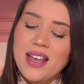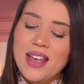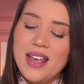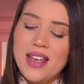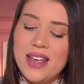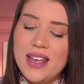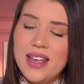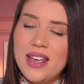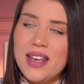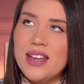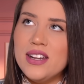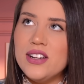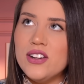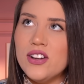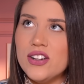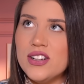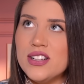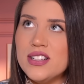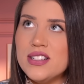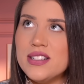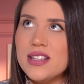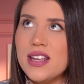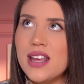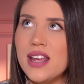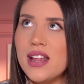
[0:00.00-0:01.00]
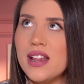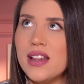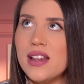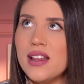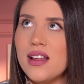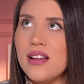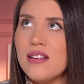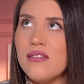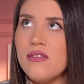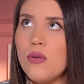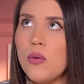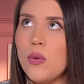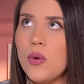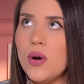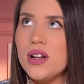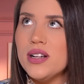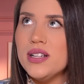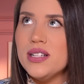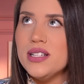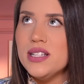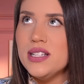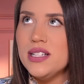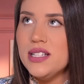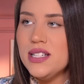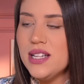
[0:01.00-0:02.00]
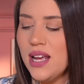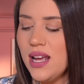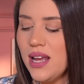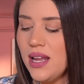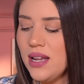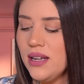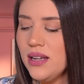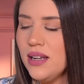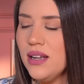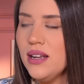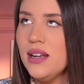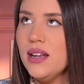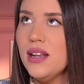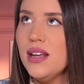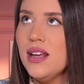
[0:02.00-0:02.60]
And on a scale of 1 to 10,